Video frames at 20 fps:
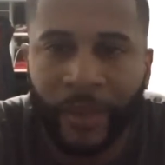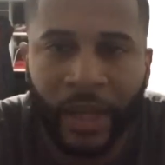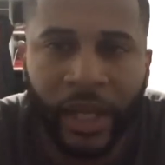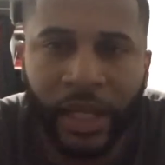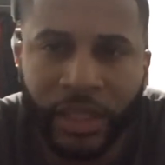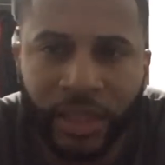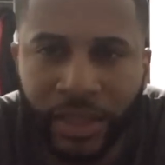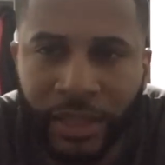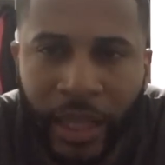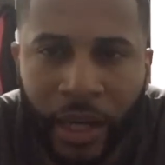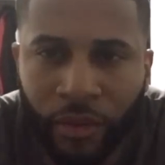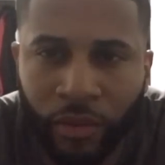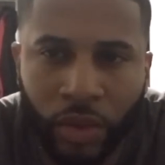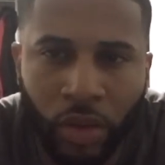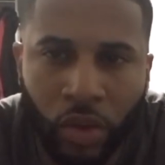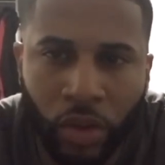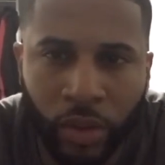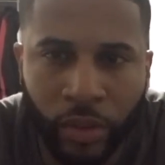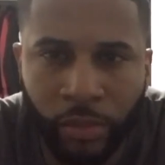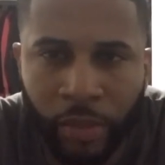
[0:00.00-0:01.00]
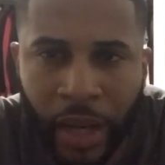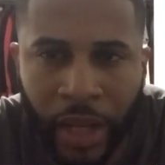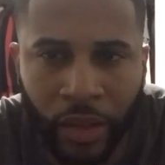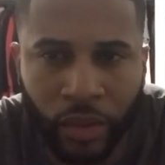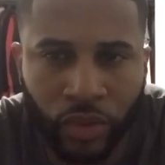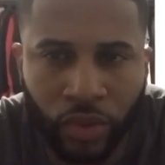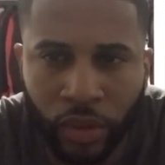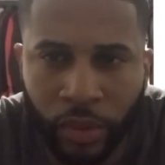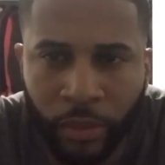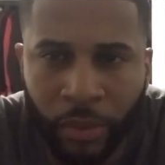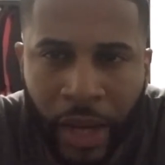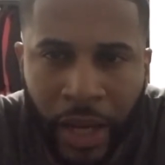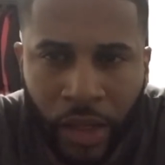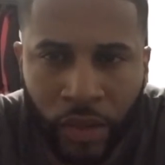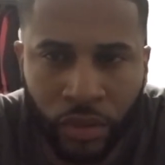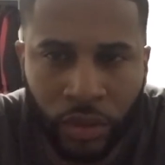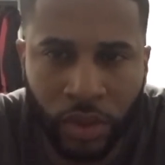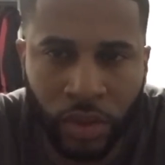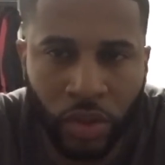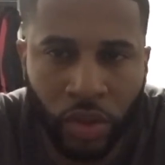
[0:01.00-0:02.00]
And she got rid of all the bottles. All the
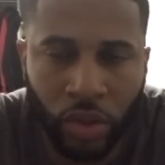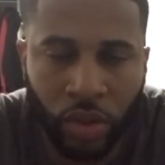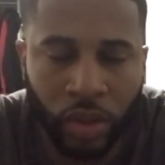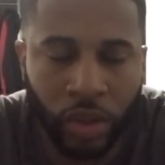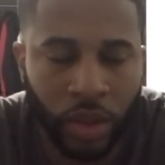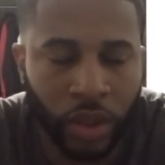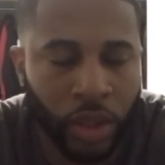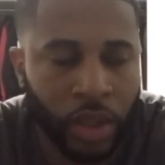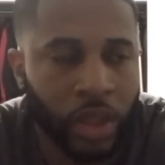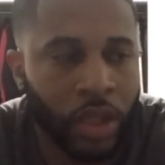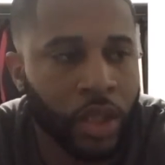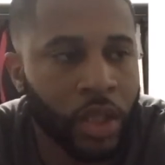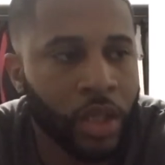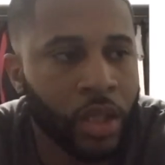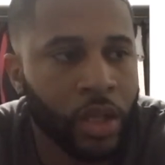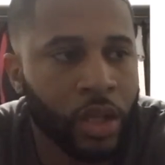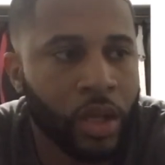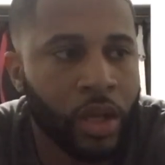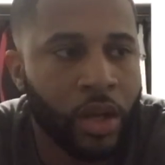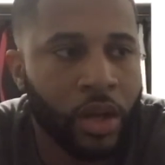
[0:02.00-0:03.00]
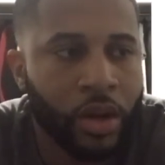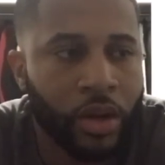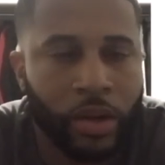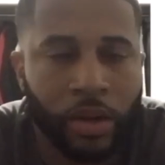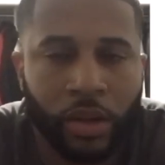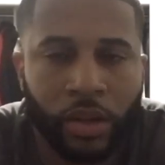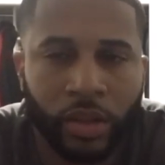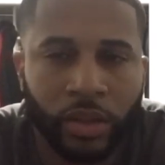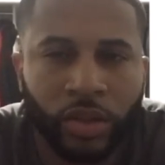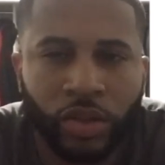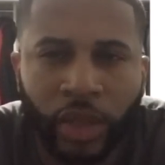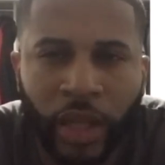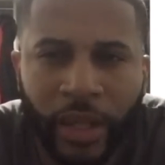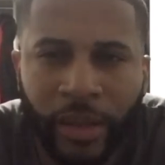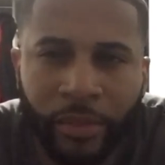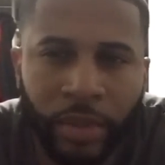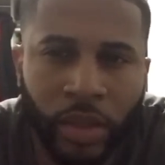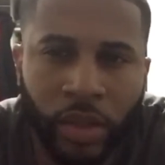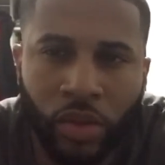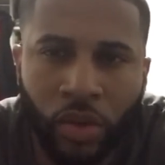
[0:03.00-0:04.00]
bottles is gone. She's trying
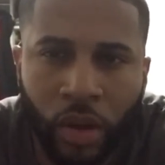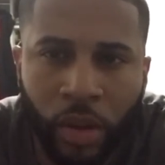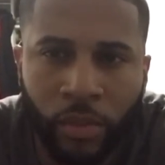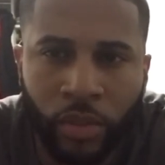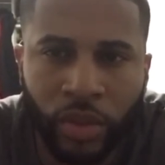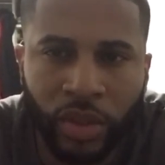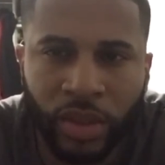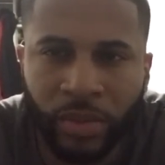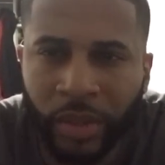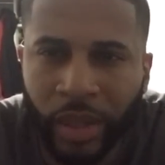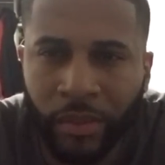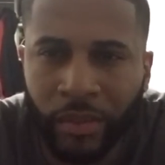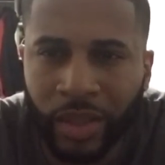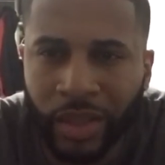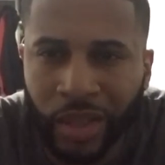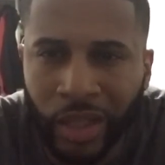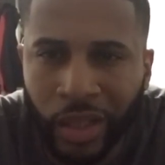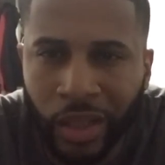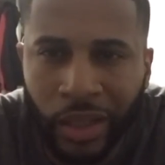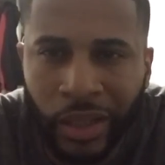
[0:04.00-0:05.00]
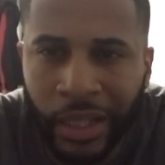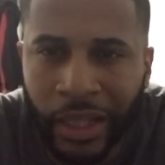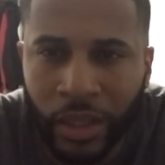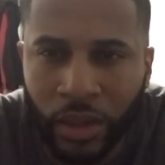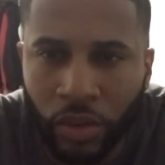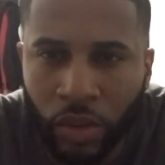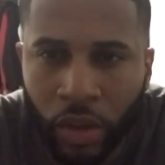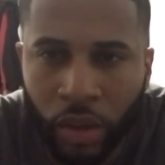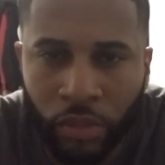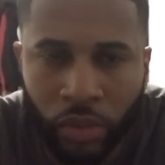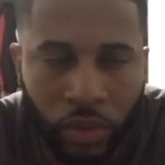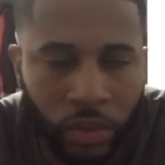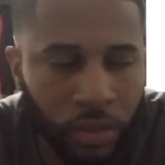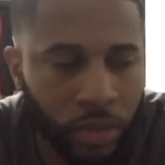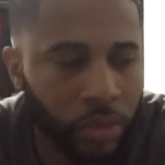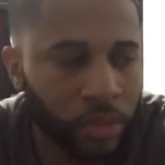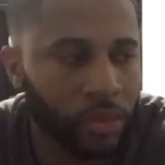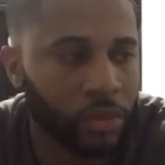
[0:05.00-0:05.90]
to be normal. She made me dinner like normal.